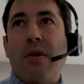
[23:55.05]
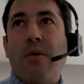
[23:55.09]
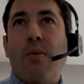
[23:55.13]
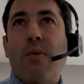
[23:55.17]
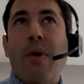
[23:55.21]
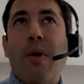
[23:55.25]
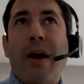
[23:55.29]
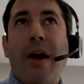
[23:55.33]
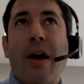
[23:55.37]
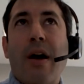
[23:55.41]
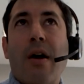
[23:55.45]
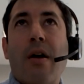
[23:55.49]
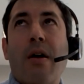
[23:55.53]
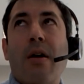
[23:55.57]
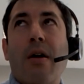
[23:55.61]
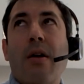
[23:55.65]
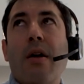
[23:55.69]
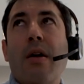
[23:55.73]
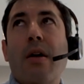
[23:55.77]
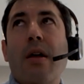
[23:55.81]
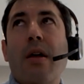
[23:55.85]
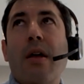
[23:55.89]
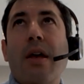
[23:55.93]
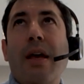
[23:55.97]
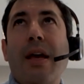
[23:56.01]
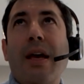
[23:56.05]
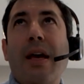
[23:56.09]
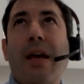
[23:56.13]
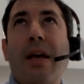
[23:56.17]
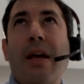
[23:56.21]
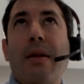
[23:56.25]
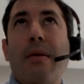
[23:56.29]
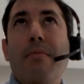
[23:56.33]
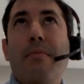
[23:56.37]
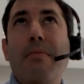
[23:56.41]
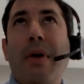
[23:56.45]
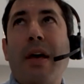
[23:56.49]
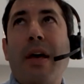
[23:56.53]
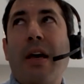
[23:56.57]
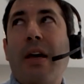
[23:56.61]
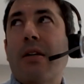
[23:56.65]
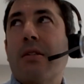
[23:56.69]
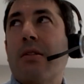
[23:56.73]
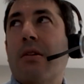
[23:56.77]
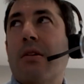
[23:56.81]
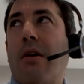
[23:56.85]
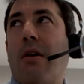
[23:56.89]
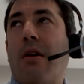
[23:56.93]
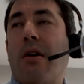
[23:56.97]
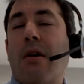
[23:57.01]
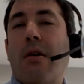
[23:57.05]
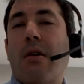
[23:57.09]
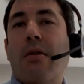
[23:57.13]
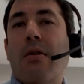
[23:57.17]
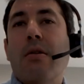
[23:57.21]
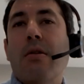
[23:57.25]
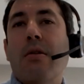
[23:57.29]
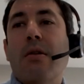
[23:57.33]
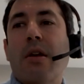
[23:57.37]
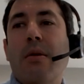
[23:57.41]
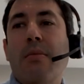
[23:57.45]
where it makes our